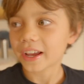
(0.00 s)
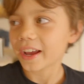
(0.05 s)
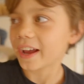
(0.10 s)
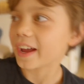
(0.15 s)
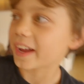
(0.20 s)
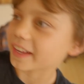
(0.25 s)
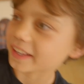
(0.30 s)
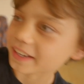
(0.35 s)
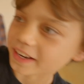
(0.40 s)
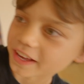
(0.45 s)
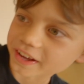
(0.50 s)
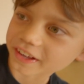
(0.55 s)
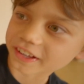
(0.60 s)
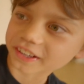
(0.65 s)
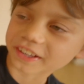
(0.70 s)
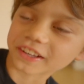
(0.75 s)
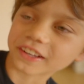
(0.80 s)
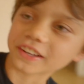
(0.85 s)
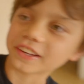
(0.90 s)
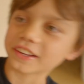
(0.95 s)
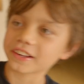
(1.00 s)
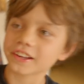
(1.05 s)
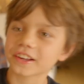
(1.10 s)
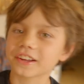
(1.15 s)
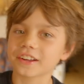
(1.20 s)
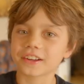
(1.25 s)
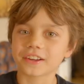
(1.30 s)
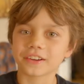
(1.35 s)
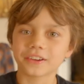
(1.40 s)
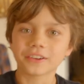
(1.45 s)

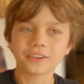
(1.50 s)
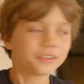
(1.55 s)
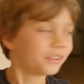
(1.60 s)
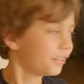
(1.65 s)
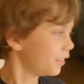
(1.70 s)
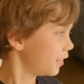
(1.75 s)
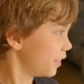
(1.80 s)
I